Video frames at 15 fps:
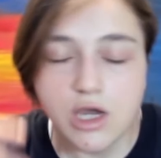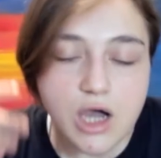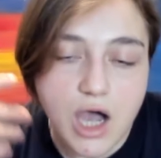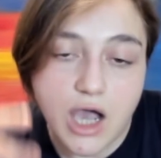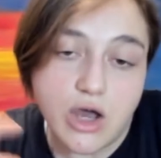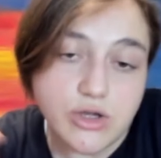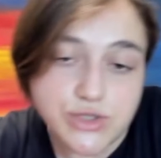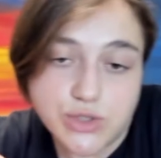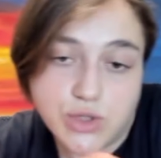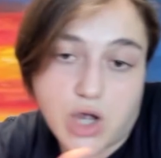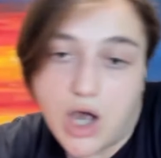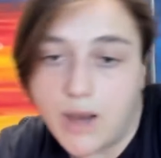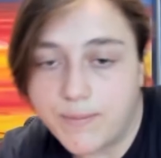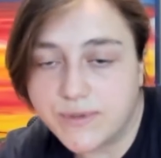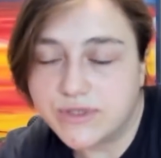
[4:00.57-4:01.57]
I also
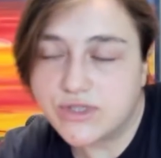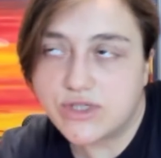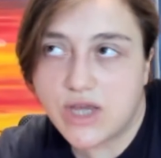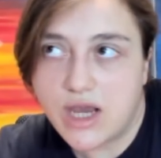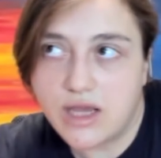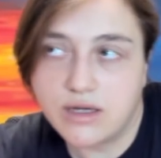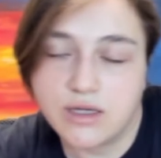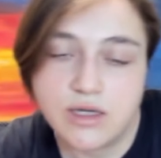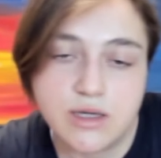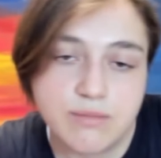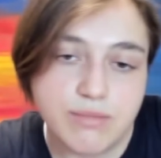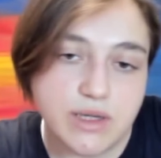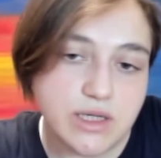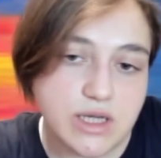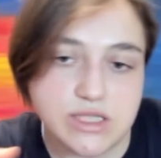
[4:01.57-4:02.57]
compensate
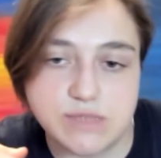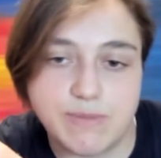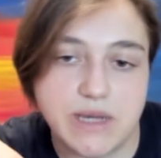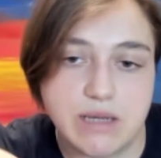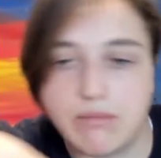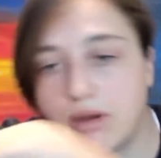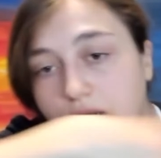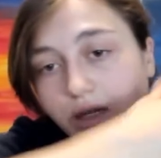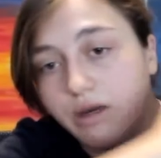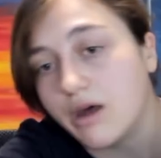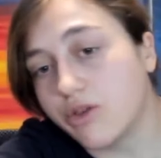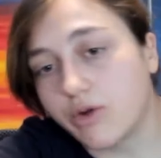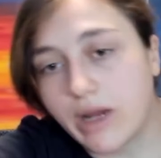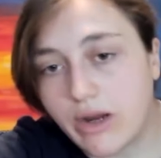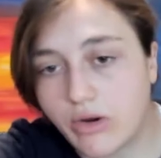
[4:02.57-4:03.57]
by not spending money in
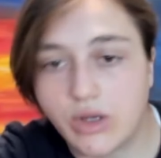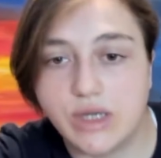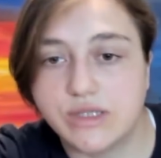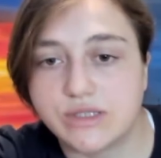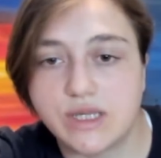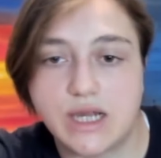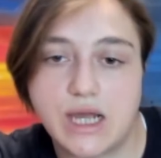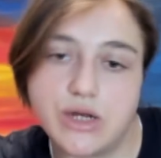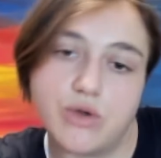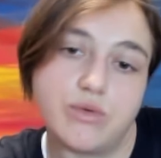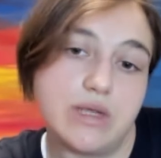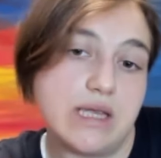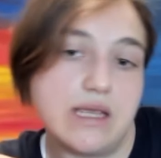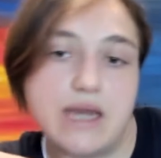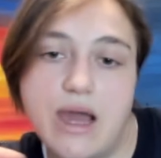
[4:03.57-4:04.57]
other areas, like I don't
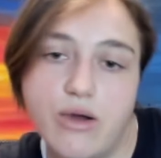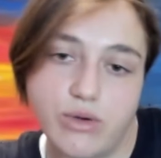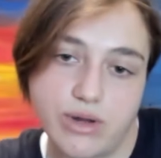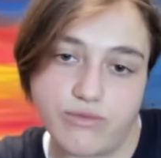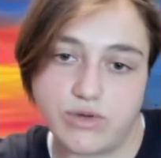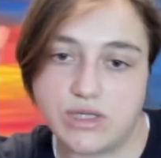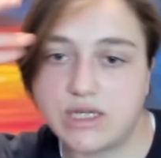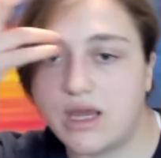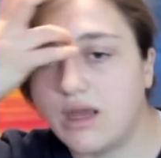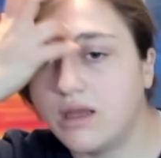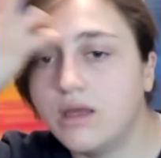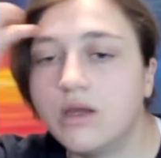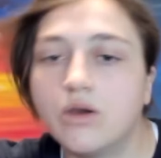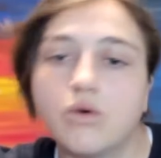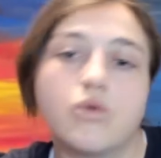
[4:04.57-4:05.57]
eat out every day
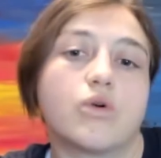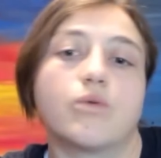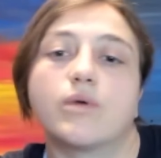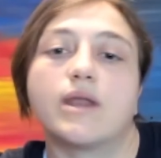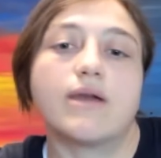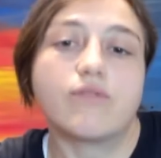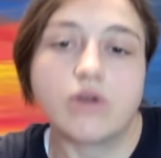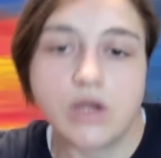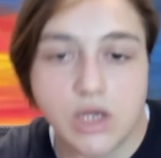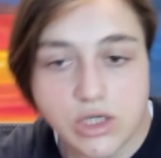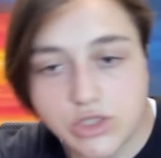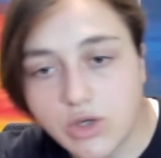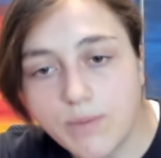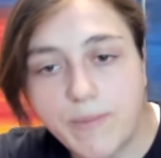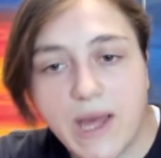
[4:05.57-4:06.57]
or whatever.
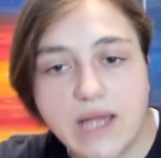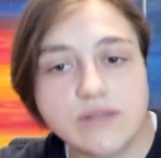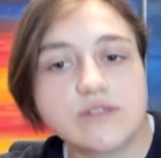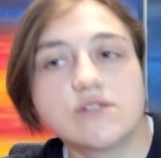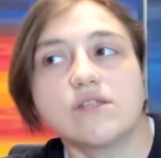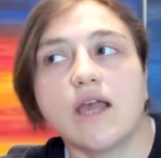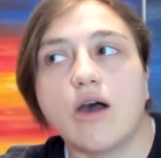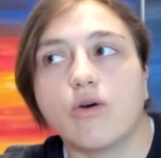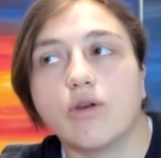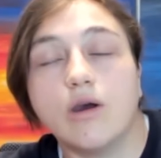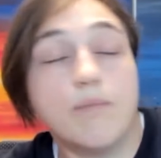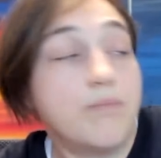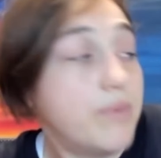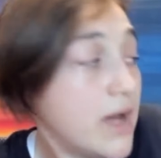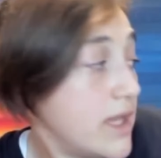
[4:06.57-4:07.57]
So it balances out.
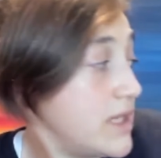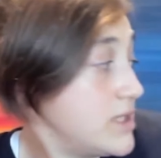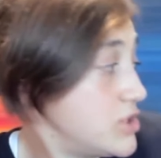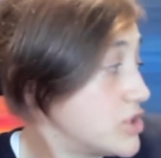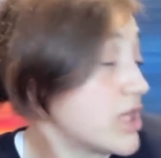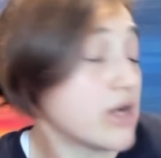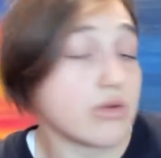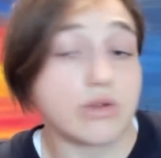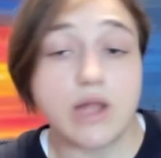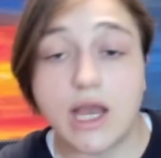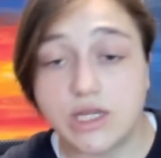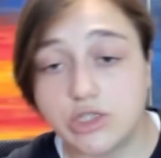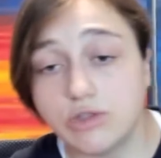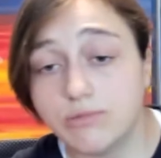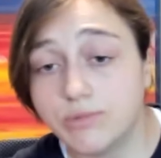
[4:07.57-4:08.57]
But in general, I
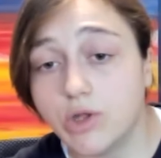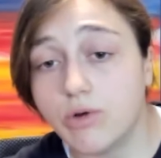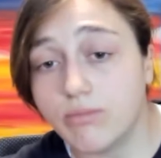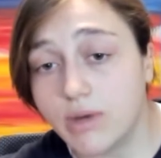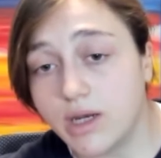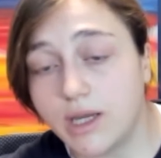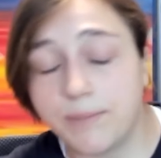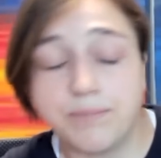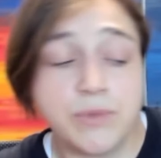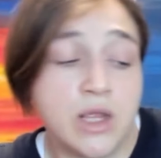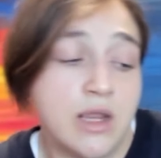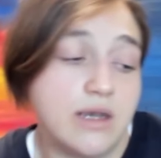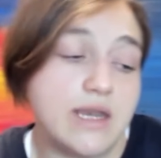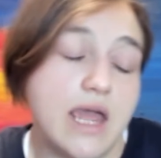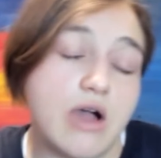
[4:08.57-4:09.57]
do blow money.
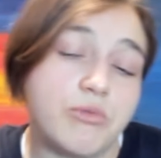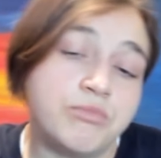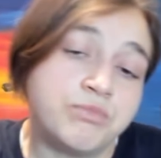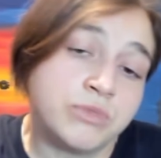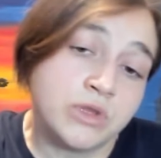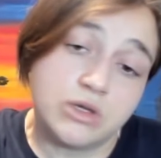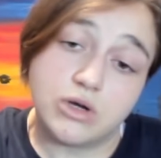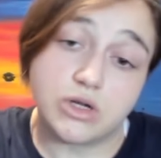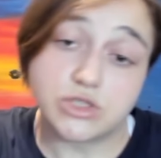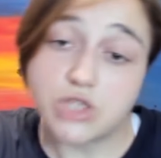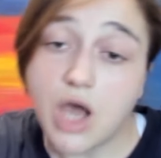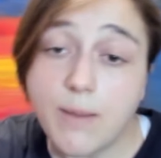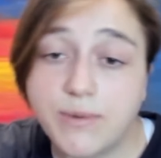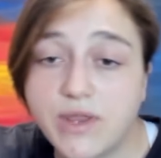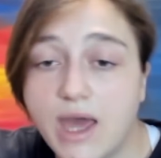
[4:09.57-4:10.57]
Now, on
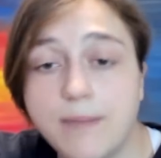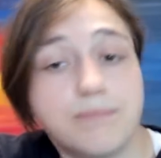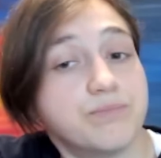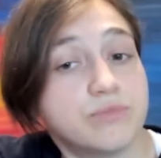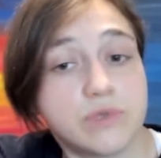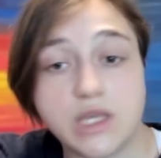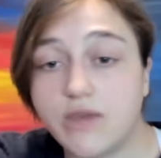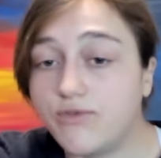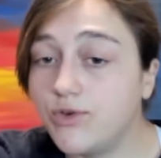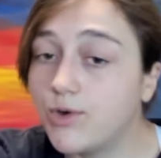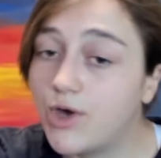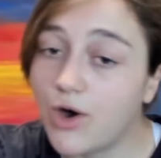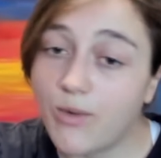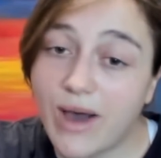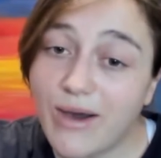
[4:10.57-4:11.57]
top of that, if you
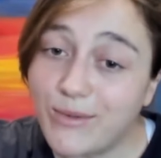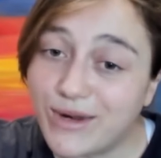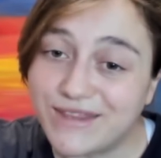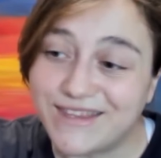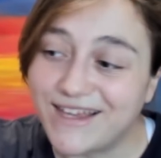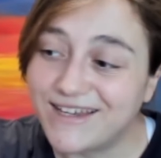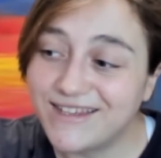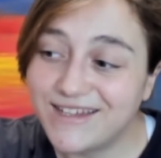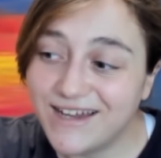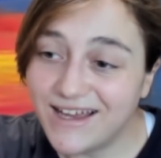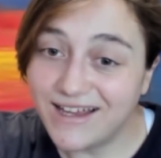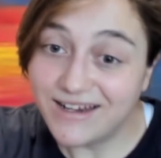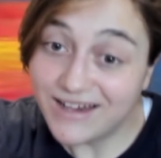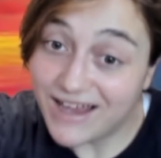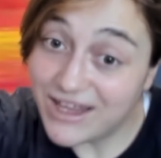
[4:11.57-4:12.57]
go out at the end of the
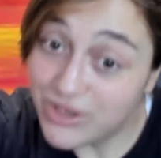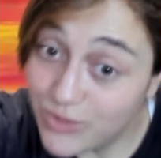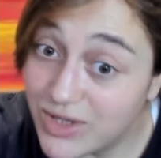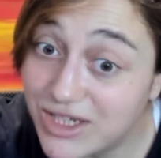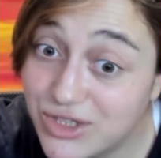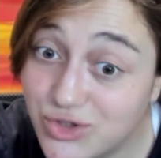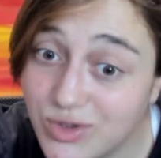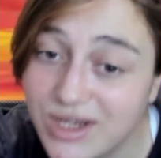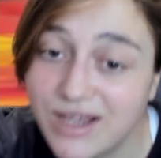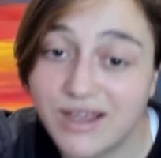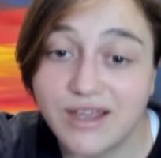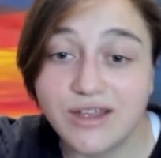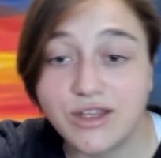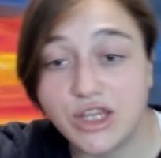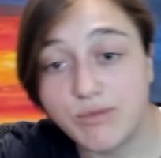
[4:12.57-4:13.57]
night and you get a
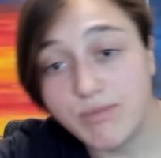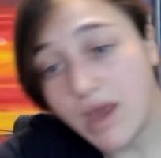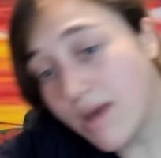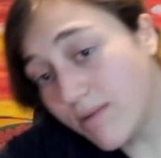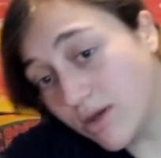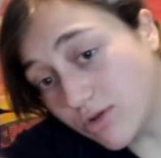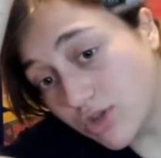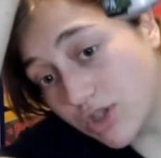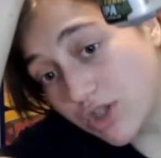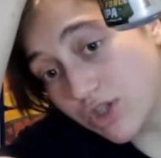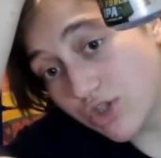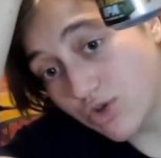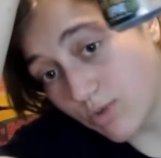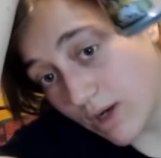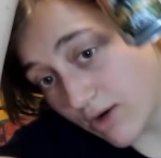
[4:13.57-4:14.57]
drink, maybe you should
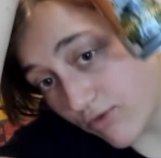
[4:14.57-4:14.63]
just drink